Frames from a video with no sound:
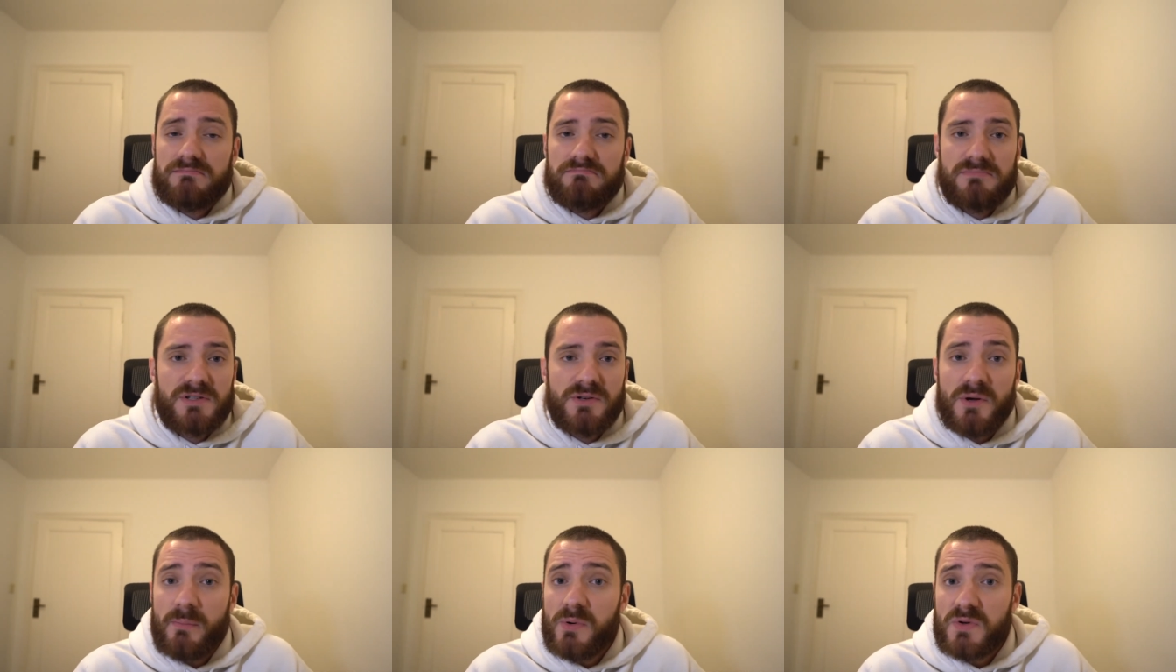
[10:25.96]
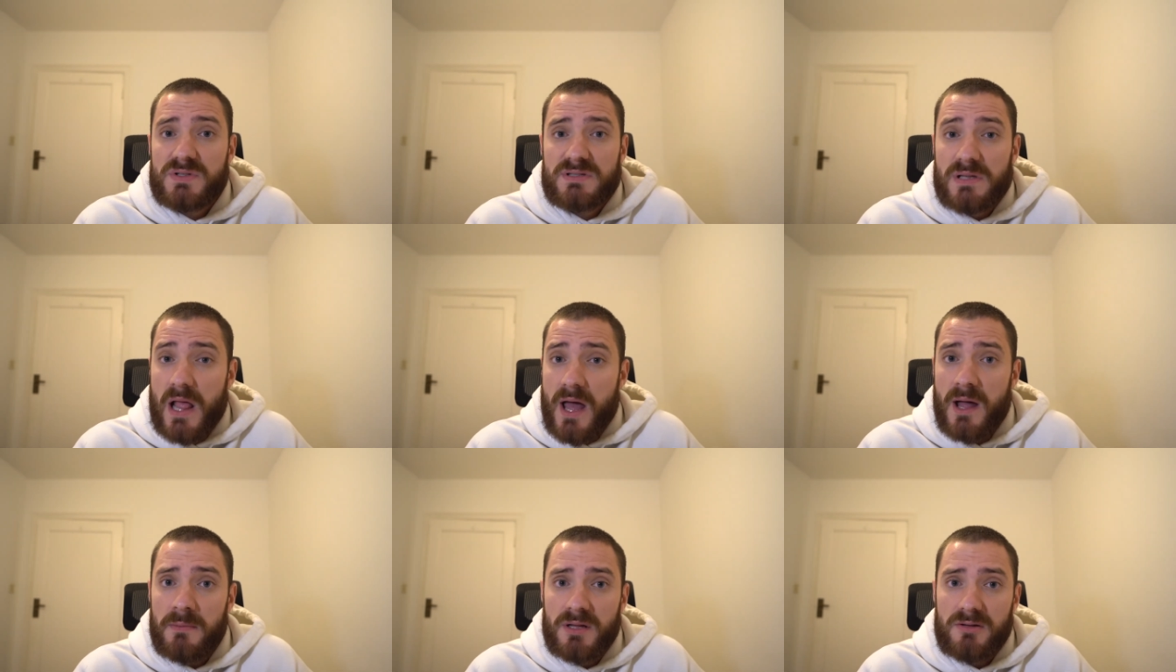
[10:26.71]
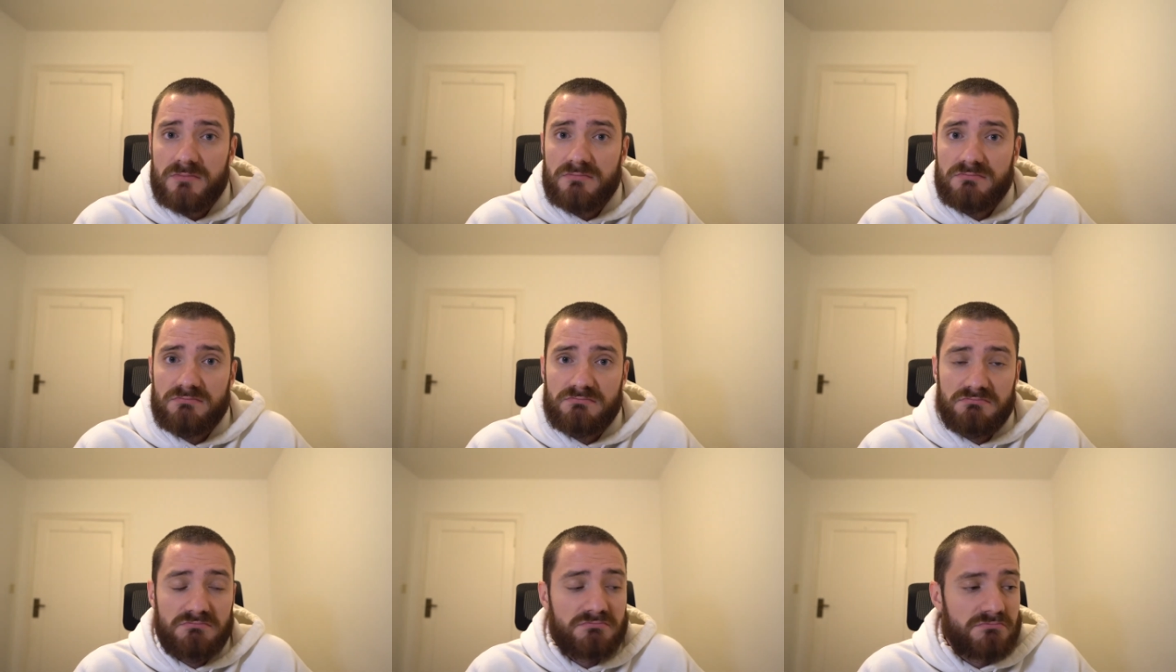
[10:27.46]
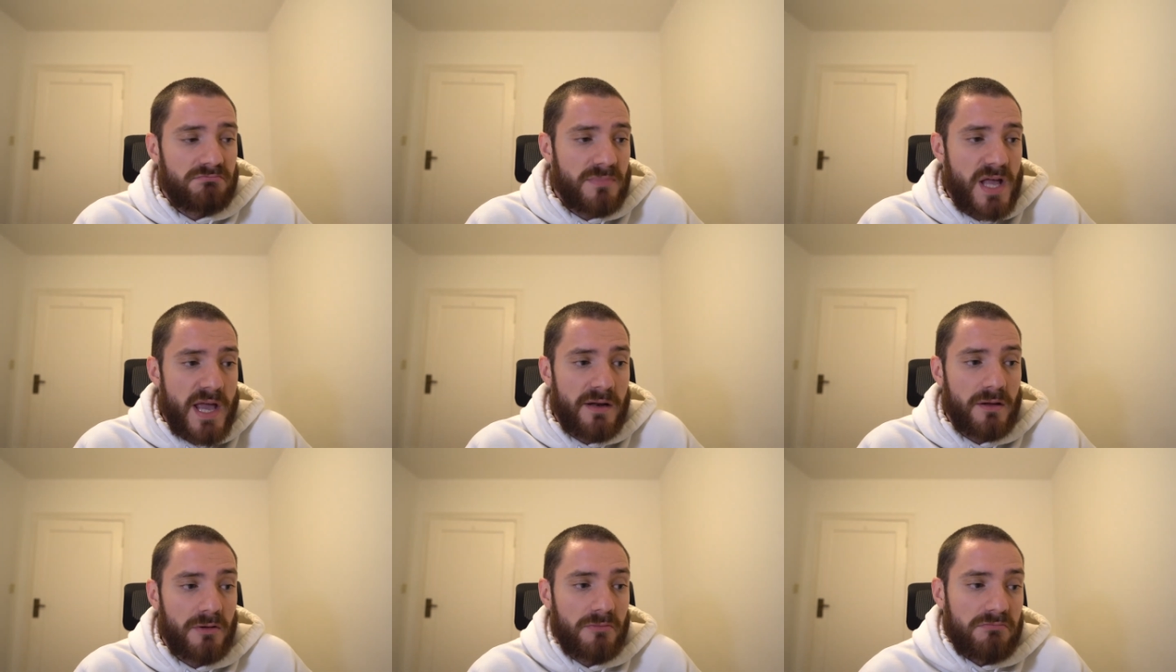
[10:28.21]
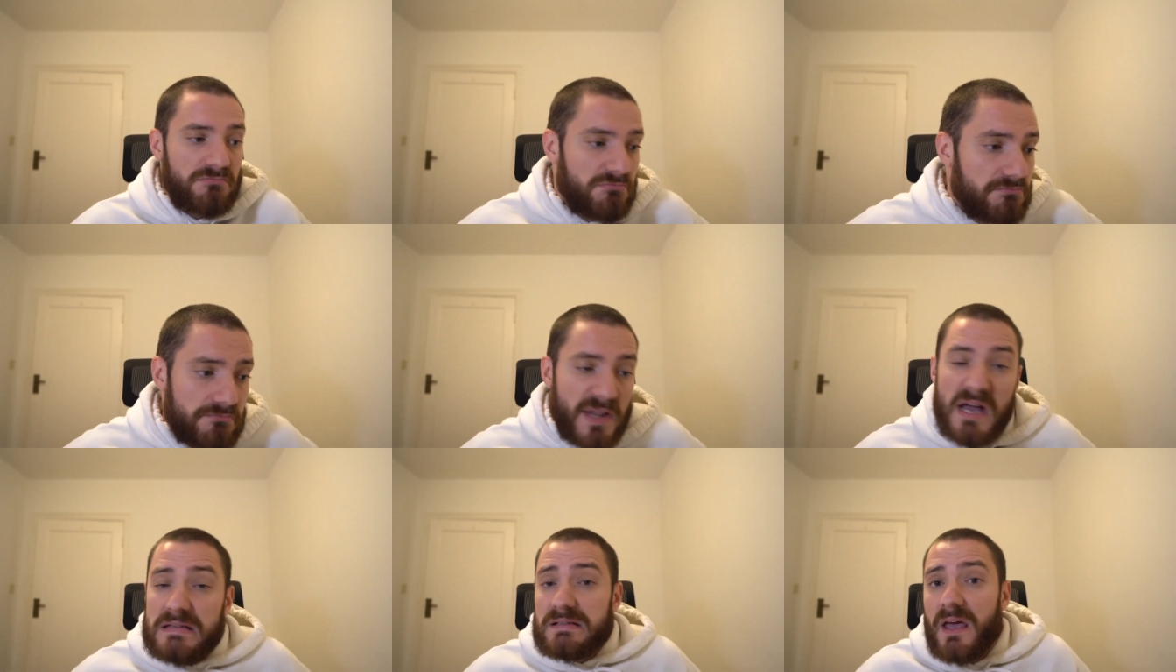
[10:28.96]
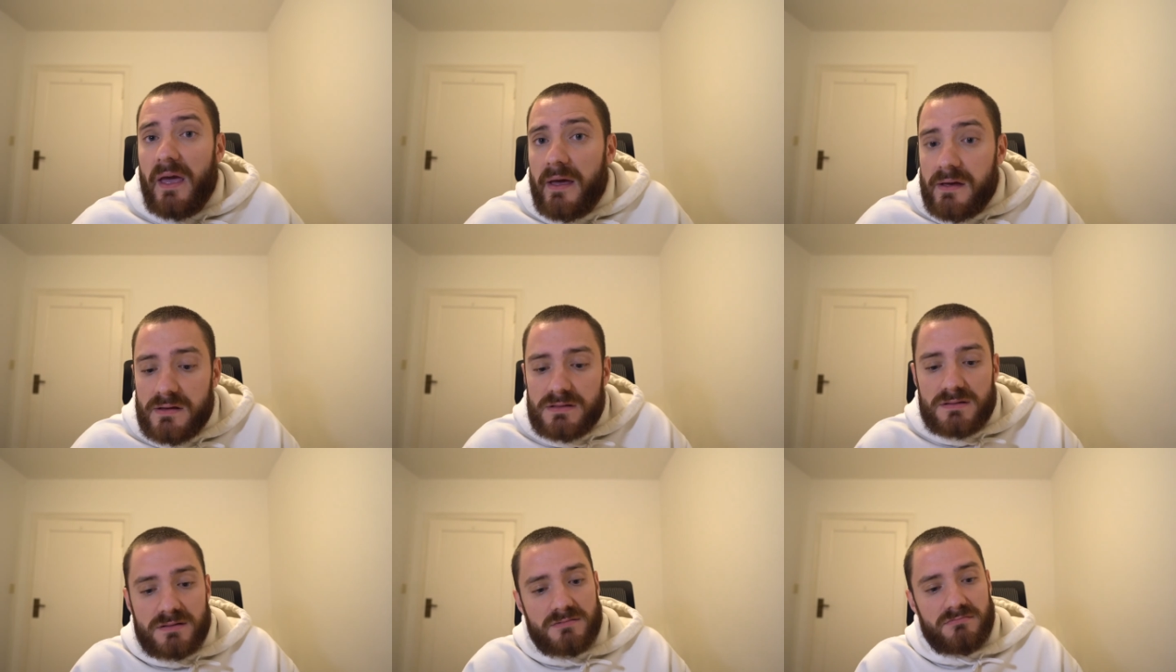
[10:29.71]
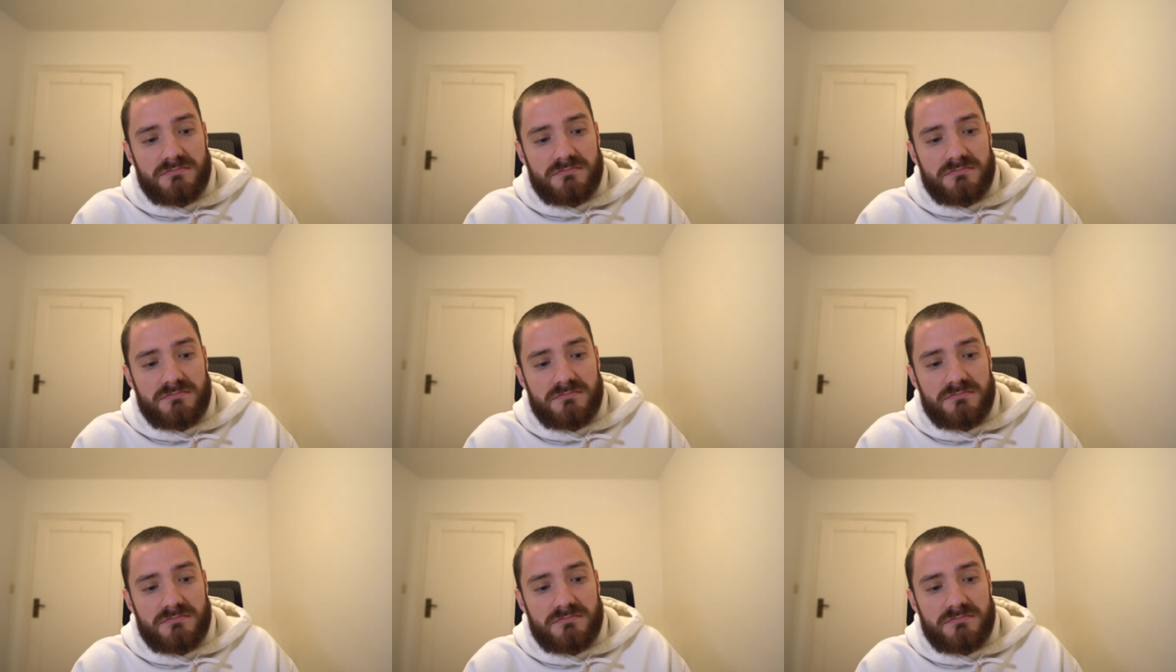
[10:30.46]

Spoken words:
book SLAD in a nice case.